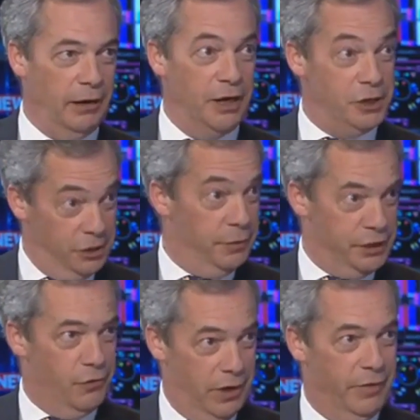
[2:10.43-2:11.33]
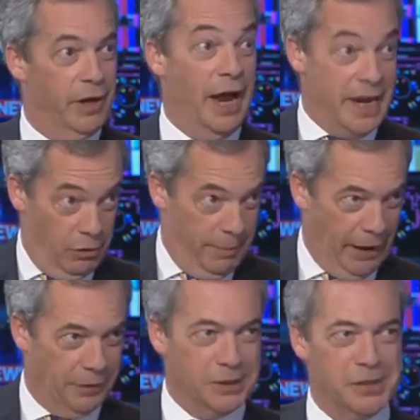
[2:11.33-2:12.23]
I used to do this for a living. I know
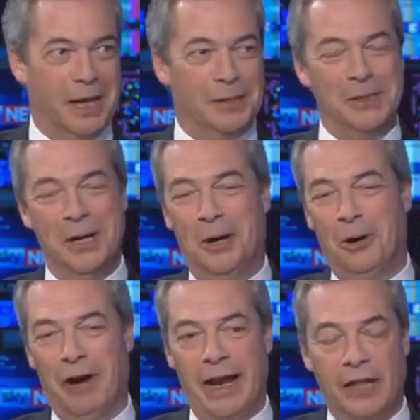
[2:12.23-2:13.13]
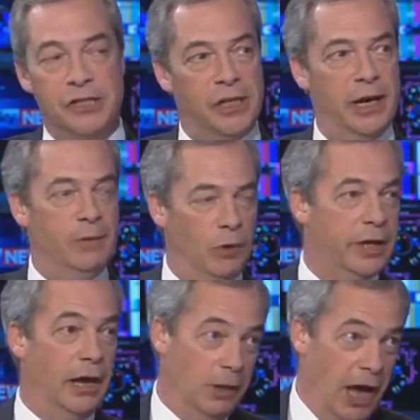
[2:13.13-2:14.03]
about these things, all right? And sterling will
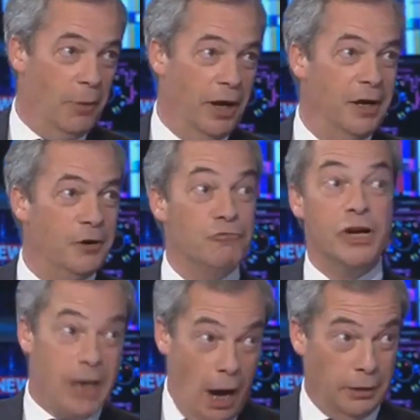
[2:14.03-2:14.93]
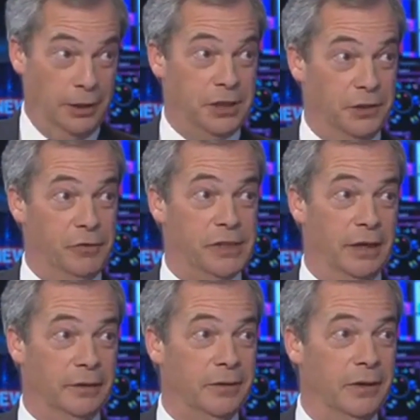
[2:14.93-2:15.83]
go lower regardless of the
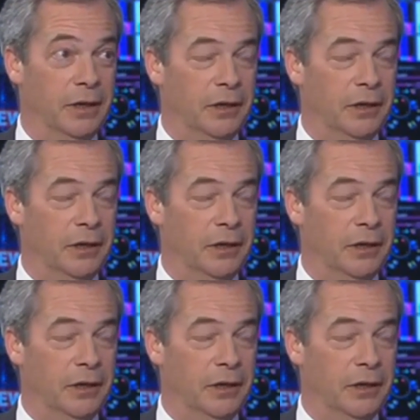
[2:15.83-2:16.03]
result.